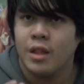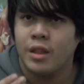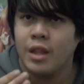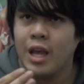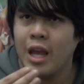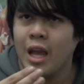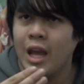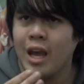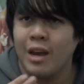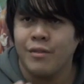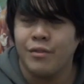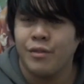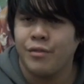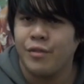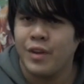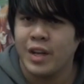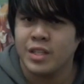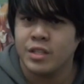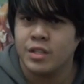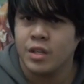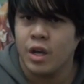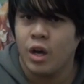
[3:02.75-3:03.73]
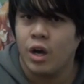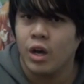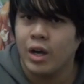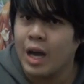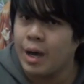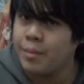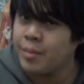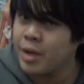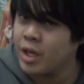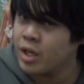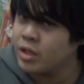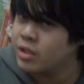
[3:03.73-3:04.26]
they have effects
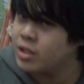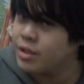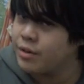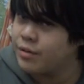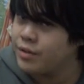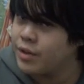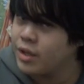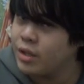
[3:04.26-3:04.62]
coming onto the